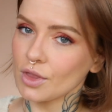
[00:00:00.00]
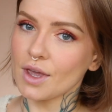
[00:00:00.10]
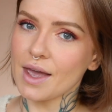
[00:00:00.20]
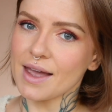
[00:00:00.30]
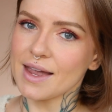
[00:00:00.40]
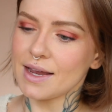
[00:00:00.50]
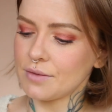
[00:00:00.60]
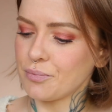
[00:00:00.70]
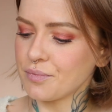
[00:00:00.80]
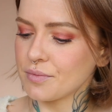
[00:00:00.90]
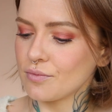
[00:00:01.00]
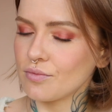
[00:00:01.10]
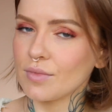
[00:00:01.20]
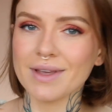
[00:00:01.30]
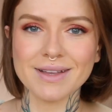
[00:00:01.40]
Okay,
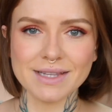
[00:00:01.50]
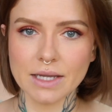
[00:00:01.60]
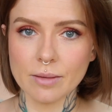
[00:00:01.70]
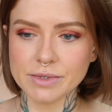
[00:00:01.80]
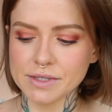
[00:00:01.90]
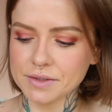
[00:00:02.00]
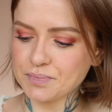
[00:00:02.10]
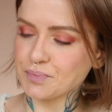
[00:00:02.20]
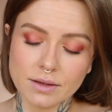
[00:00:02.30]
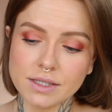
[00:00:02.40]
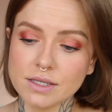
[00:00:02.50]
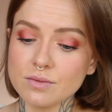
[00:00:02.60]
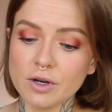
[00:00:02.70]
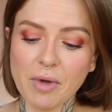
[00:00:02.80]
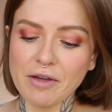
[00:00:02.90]
lips. This
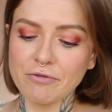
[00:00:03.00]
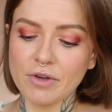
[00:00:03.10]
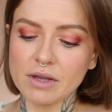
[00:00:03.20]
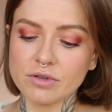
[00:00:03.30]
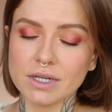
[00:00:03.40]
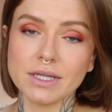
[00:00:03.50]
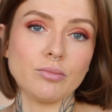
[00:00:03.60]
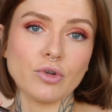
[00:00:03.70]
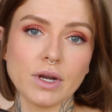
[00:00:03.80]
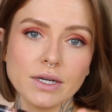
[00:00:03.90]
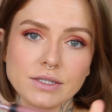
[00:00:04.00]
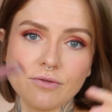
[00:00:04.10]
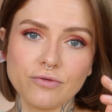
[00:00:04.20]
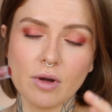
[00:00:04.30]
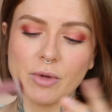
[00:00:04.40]
is one of my favorite lip products
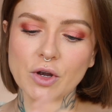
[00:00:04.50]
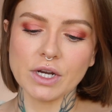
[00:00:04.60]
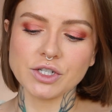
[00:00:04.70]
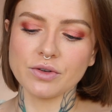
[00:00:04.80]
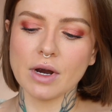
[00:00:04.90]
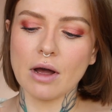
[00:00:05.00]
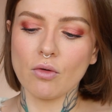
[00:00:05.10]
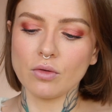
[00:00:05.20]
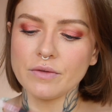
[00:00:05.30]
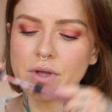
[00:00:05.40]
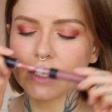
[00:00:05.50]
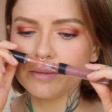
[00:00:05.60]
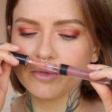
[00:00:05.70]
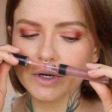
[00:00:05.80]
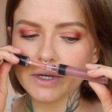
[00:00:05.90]
from Au Naturale. All of their
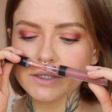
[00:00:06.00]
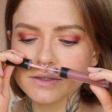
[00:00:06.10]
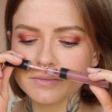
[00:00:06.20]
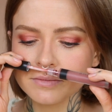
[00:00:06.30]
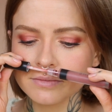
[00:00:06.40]
lip products,